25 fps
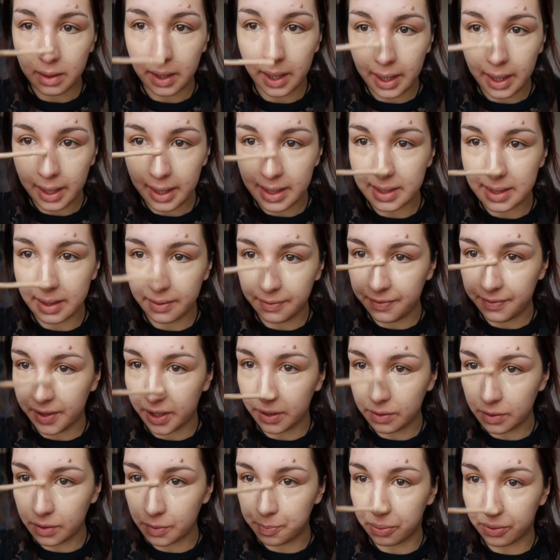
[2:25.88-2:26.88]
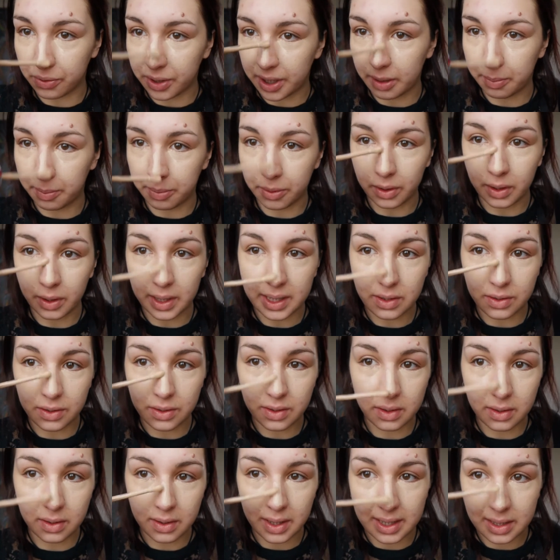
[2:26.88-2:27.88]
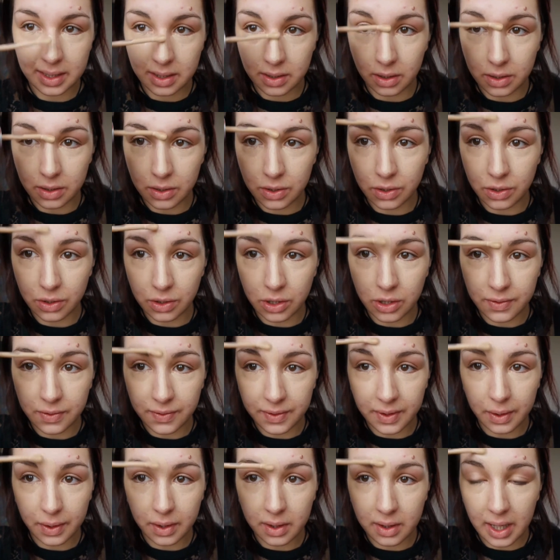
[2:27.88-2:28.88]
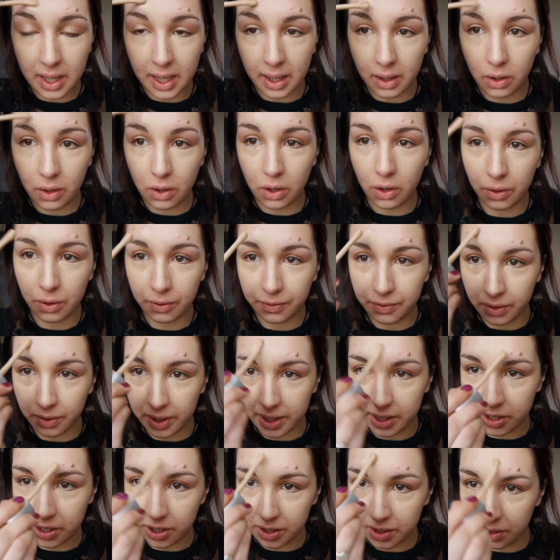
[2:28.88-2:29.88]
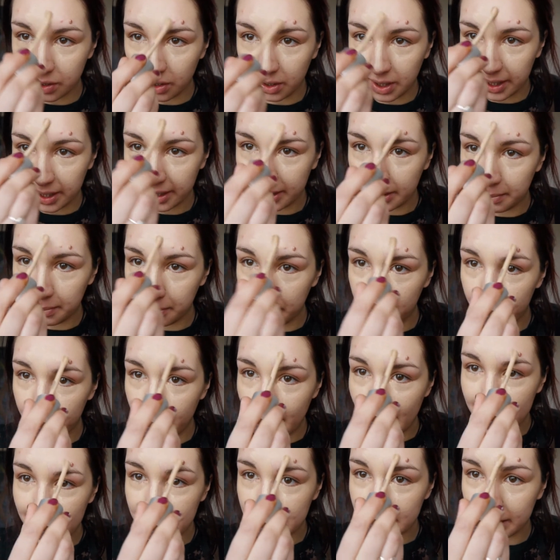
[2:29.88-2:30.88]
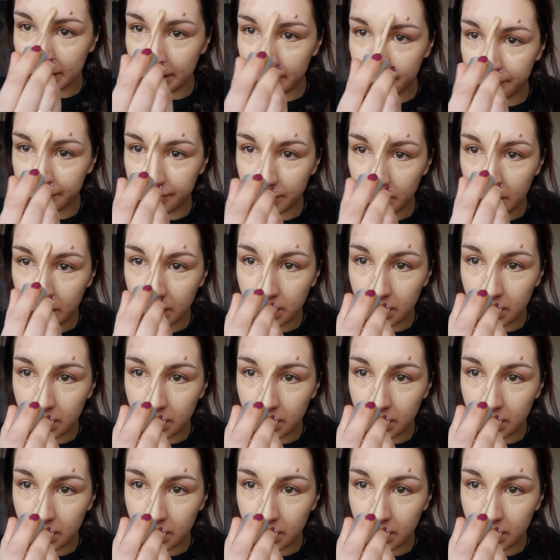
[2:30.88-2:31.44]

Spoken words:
It feels breathable. It's not such of a thick coverage. It's not like a massive